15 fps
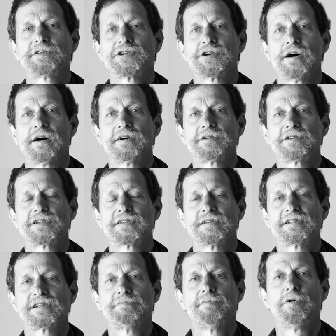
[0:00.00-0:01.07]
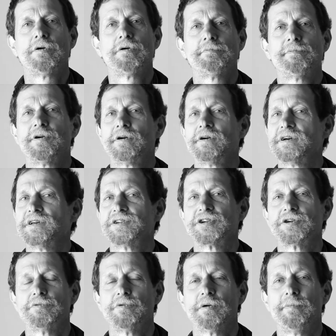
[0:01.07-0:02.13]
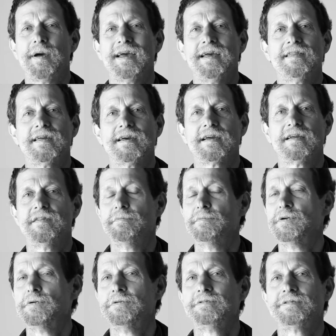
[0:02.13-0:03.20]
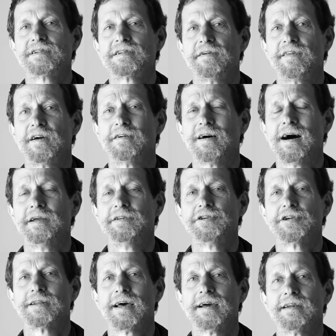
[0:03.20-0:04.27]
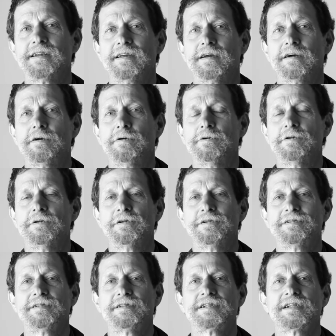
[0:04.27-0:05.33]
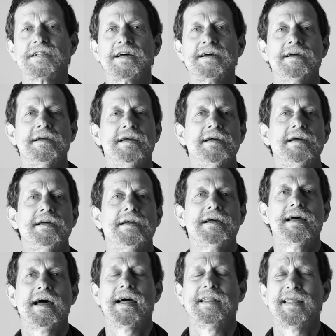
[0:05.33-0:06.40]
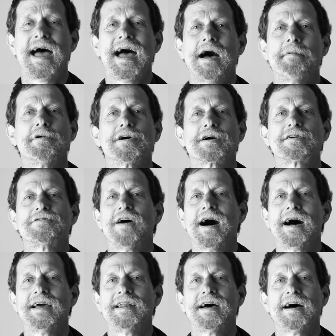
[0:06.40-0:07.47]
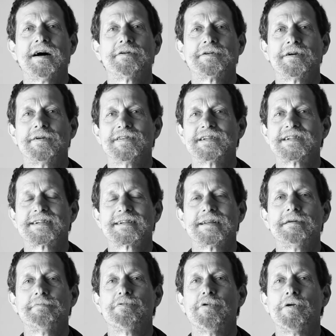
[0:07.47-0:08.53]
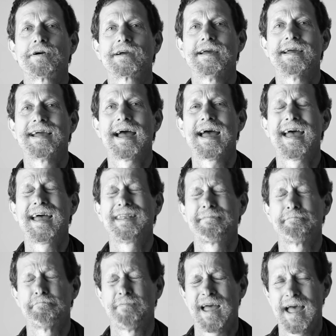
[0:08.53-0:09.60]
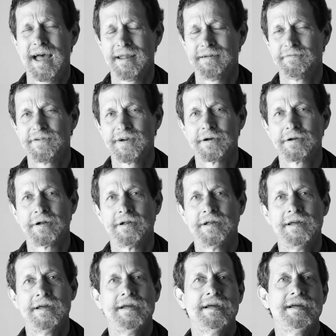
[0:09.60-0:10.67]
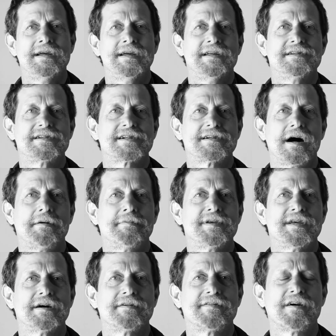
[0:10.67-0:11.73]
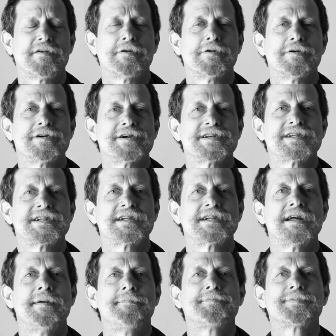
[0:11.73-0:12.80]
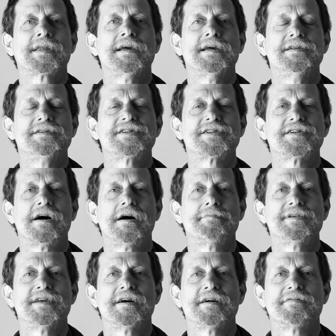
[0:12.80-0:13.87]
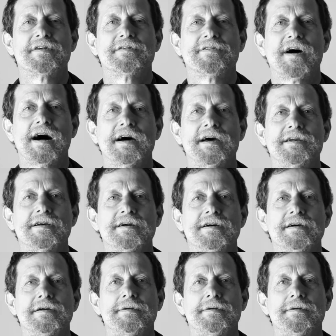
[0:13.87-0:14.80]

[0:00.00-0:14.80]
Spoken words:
charged the small boys who were bathing in the moons of their undulating horns. And the hammer cried out on the sleepwalking anvil, insomnia the horse, insomnia the rider.